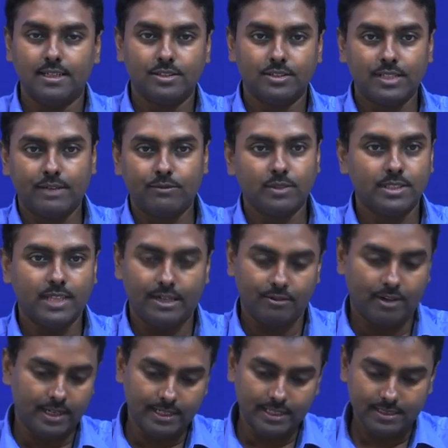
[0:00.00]
So, that was the
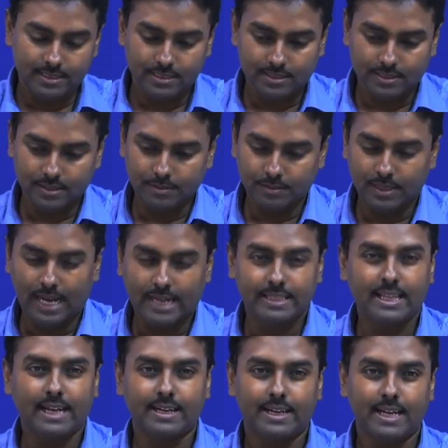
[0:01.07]
advantage. So, at
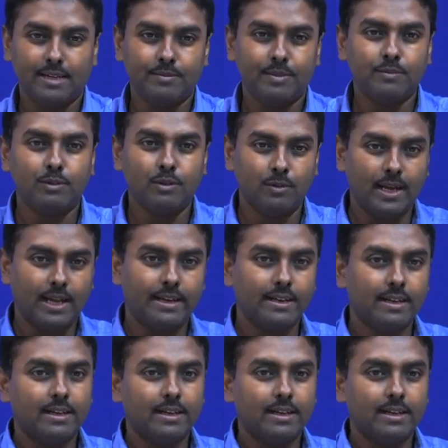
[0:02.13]
that time people were